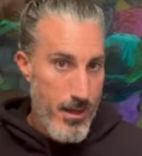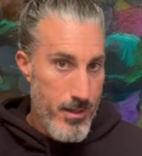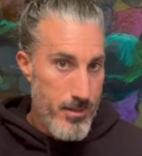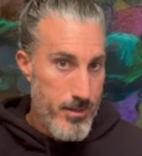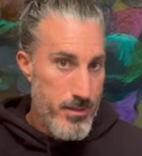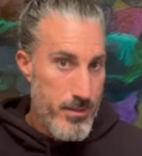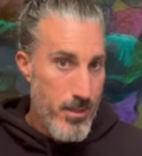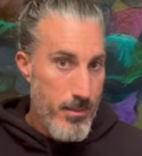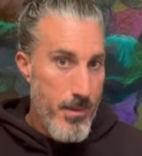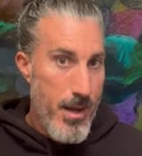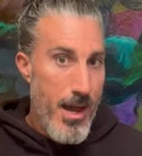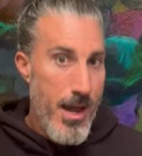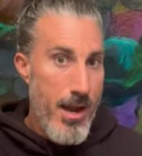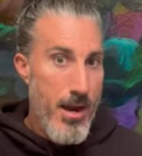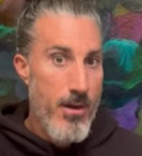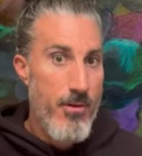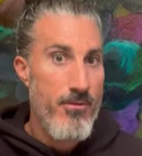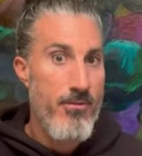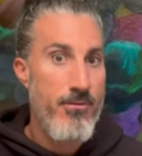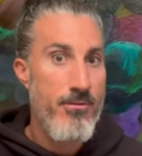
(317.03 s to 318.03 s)
some
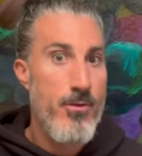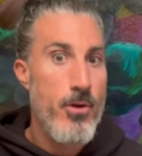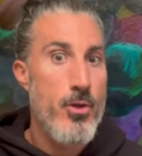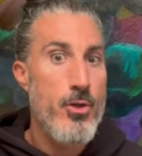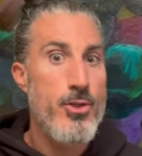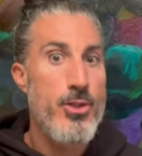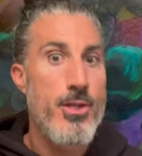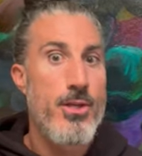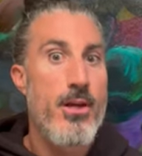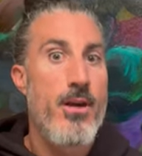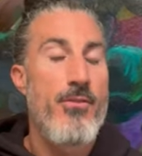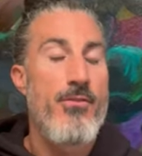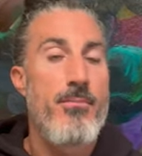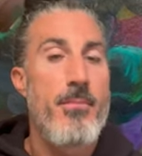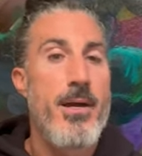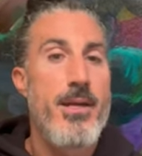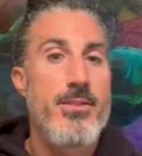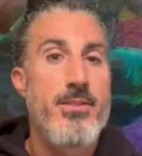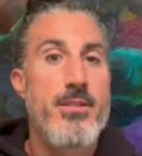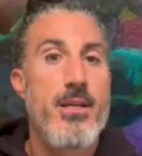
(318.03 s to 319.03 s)
higher version of
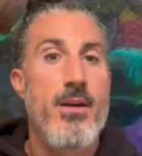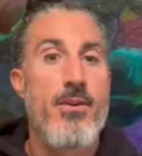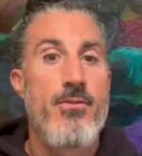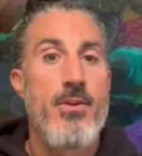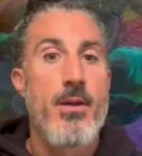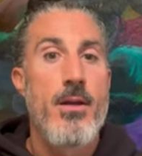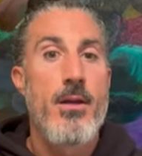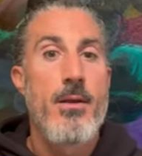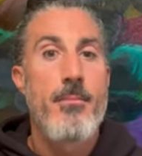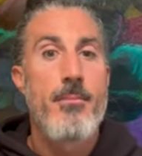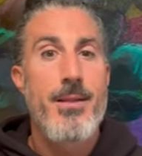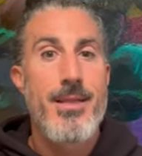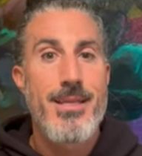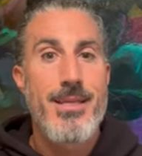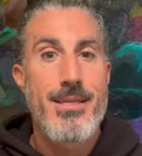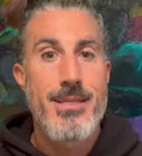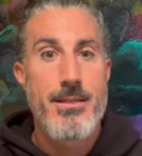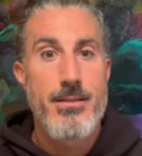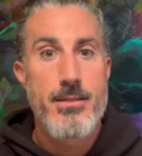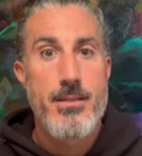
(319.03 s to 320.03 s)
myself.
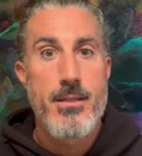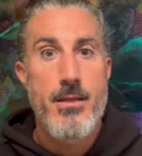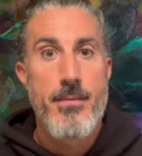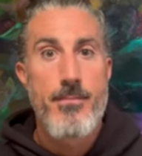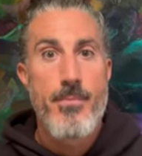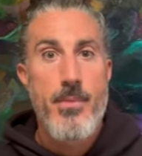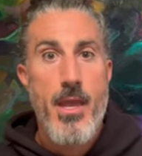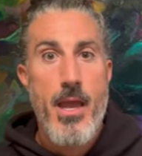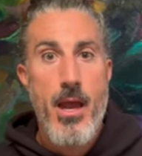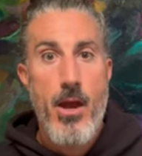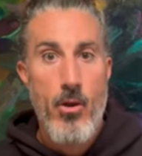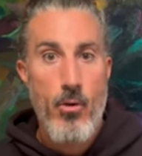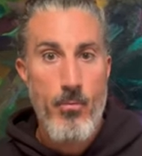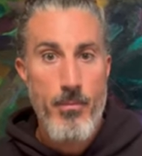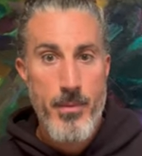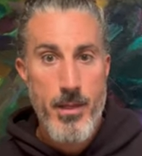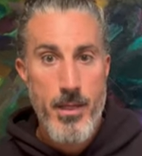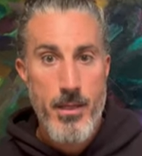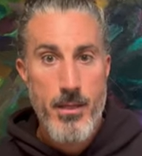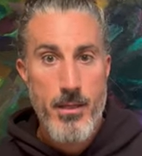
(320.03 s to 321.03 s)
Please help
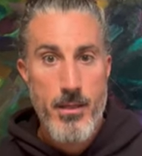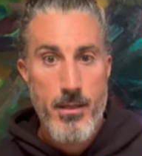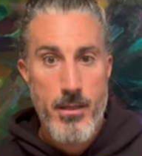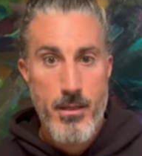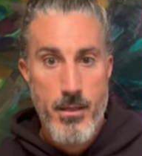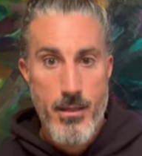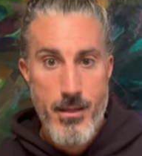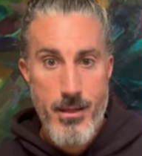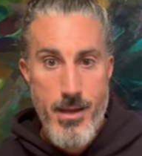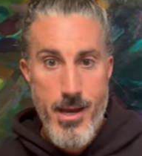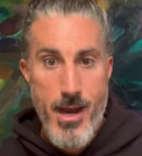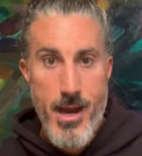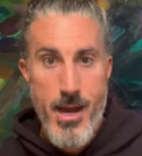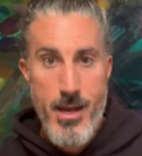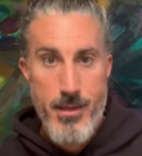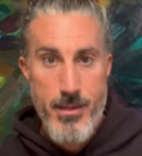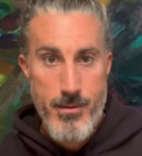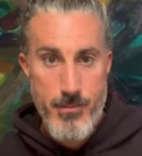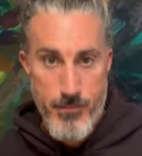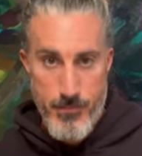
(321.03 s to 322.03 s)
me not
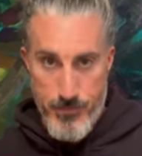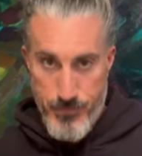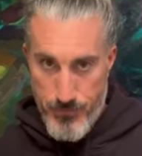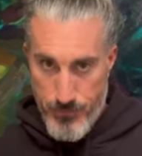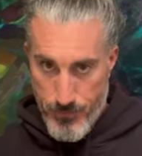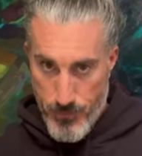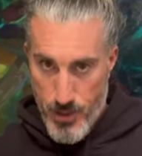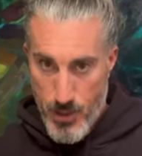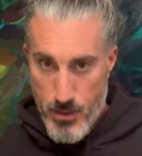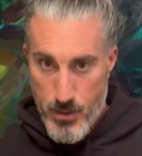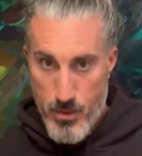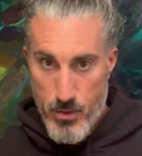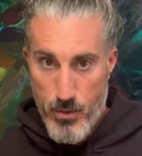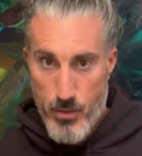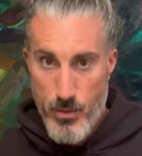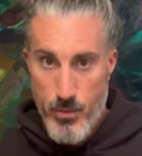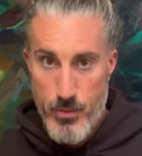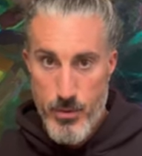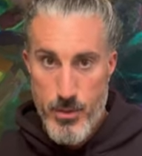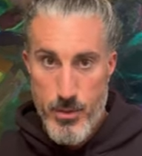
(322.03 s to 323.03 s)

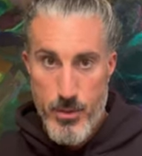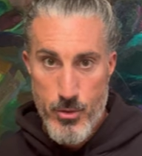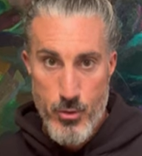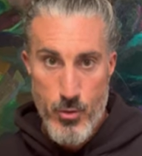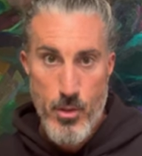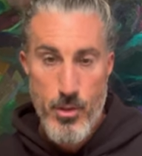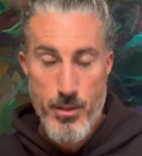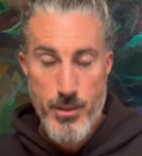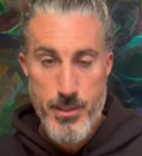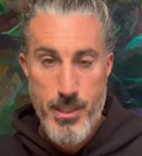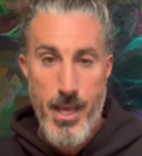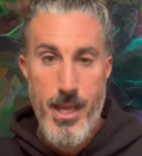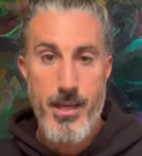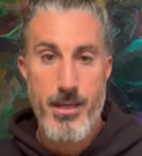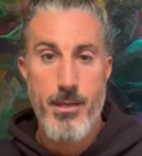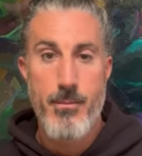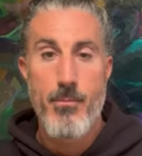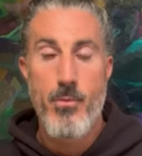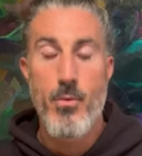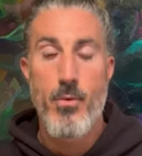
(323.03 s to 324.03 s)
use drugs
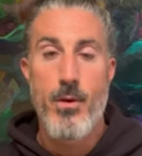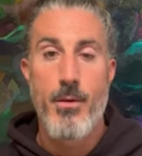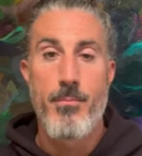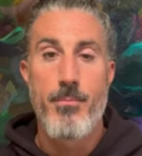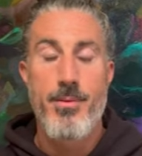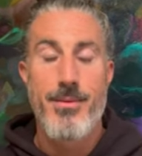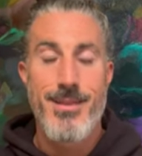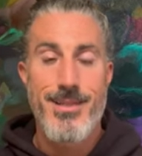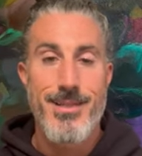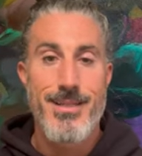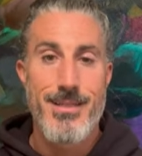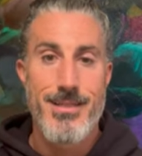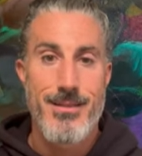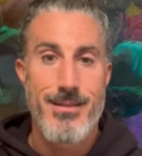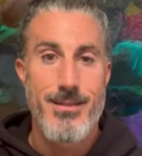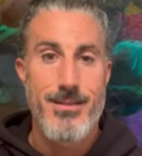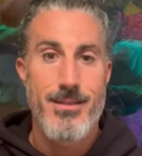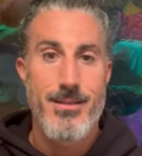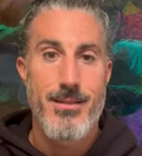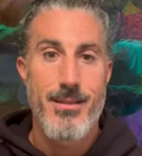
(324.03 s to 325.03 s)
anymore.
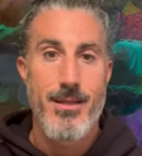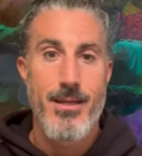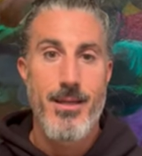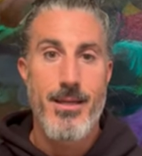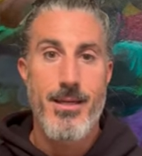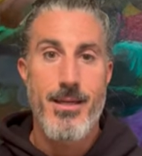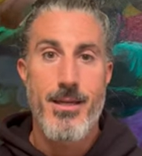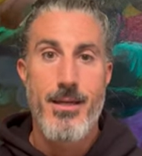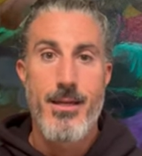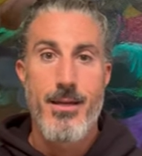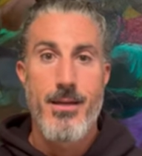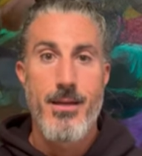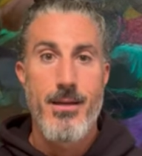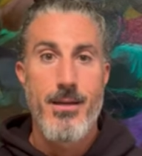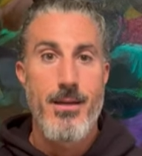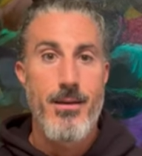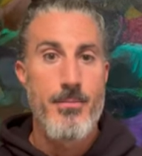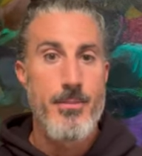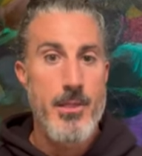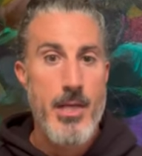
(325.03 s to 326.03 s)
Please. Like,
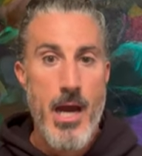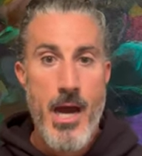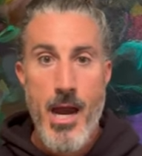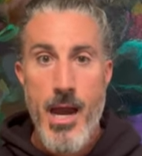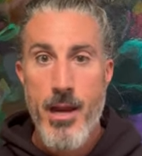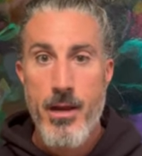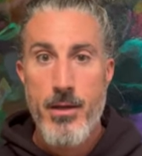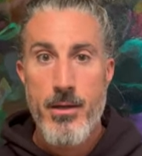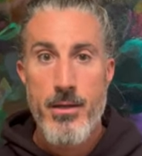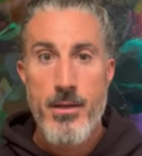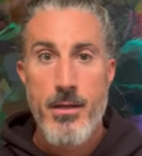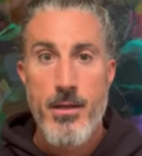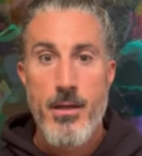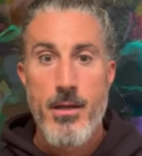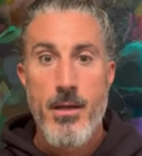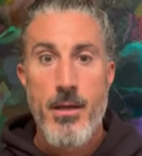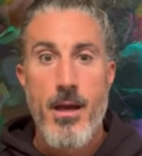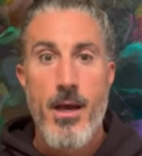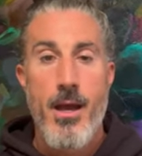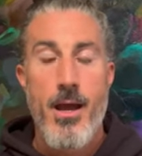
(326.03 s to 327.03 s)
I'm tired.
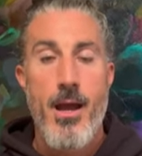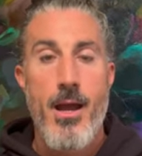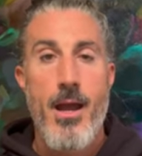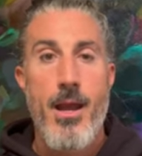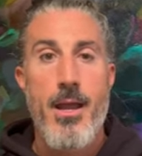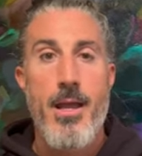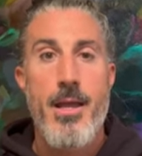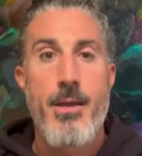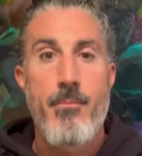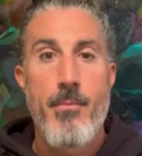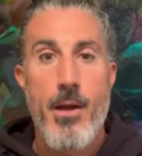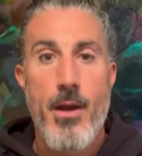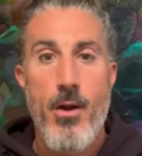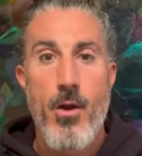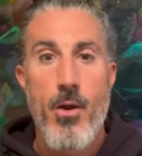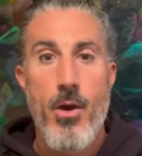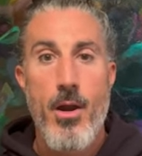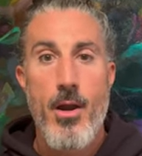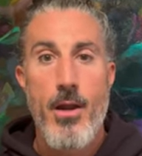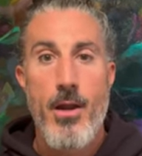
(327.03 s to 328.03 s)
In my
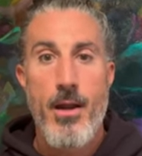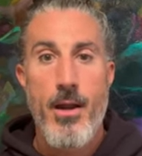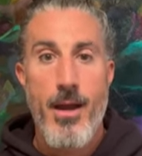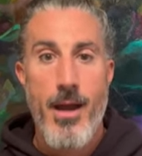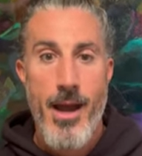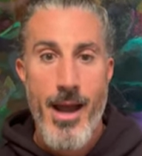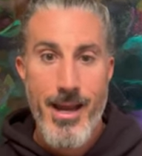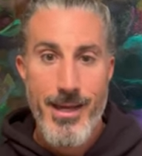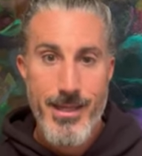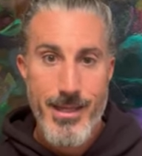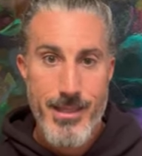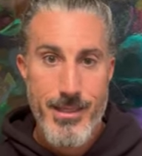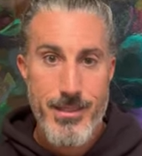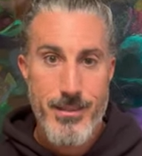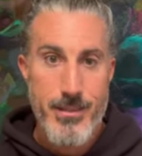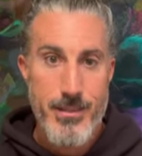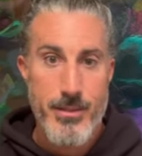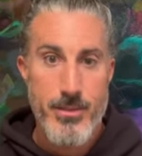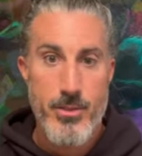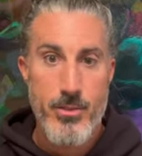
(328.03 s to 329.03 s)
heart, I needed
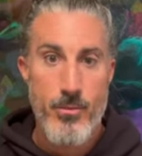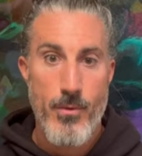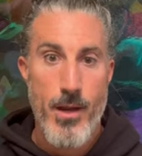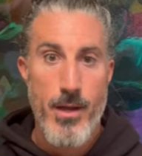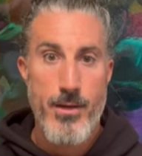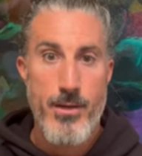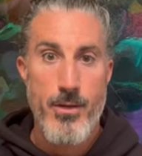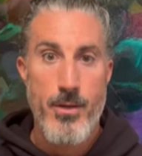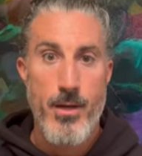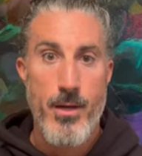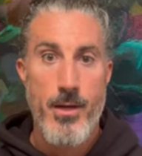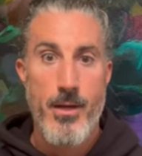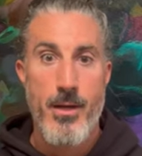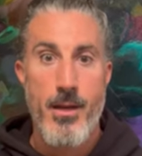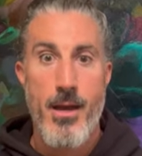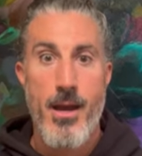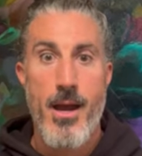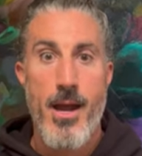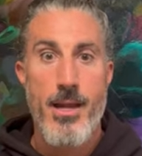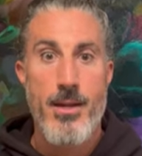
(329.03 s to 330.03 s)
to surrender it.
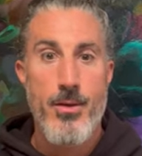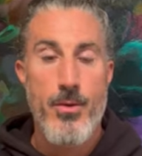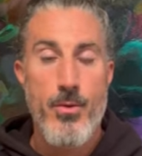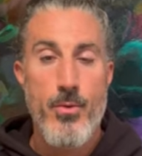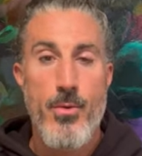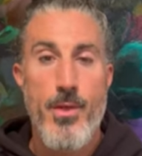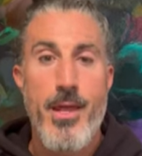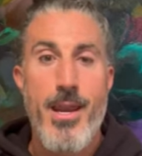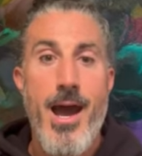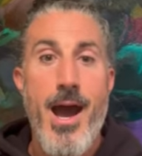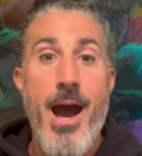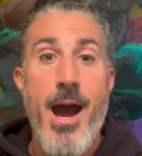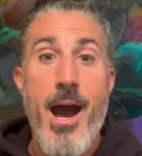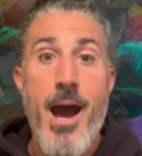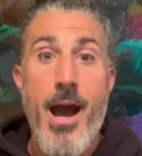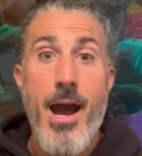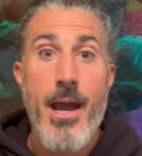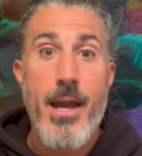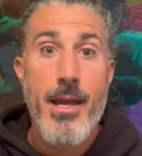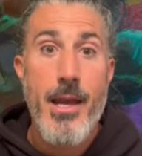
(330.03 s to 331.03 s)
I knew that
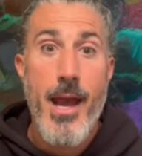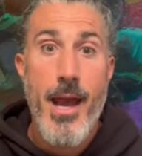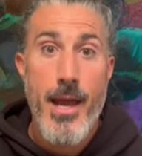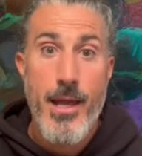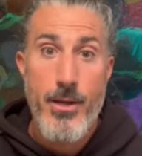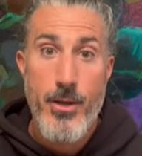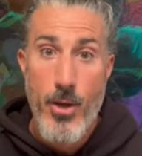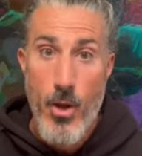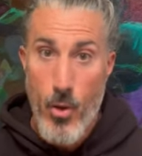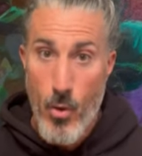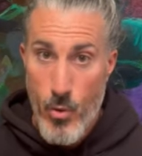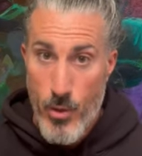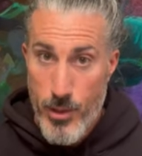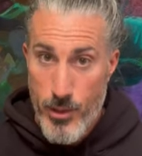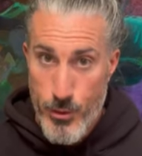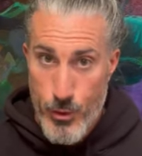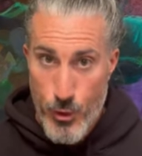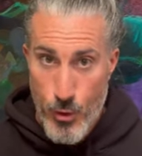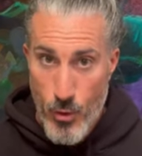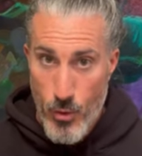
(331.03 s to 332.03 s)
I had no
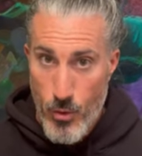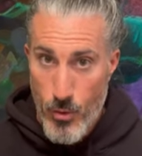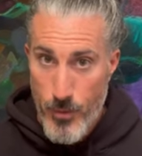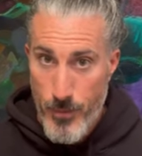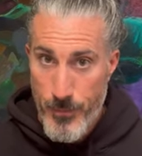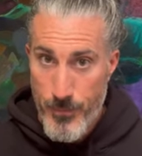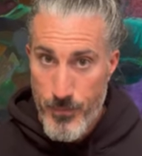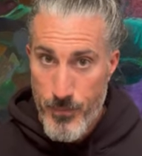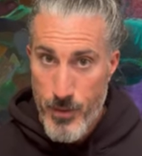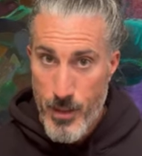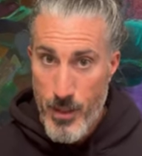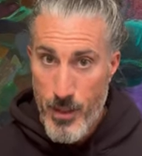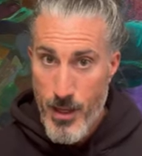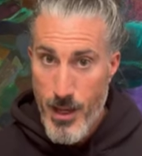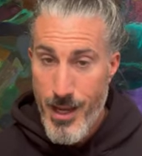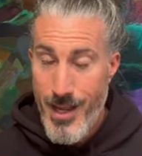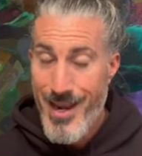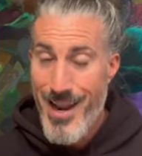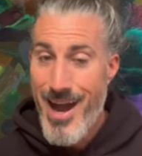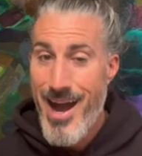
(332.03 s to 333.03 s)
control
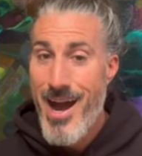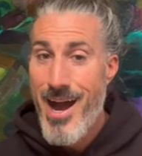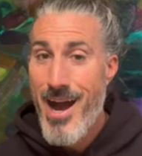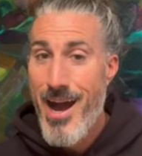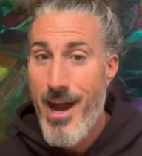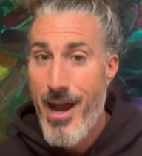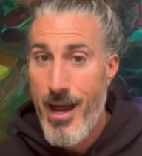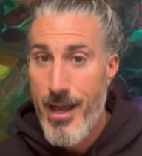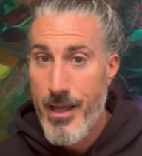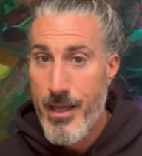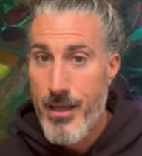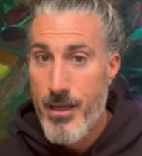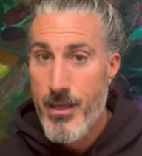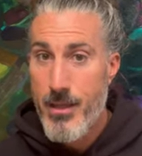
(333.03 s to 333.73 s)
and I,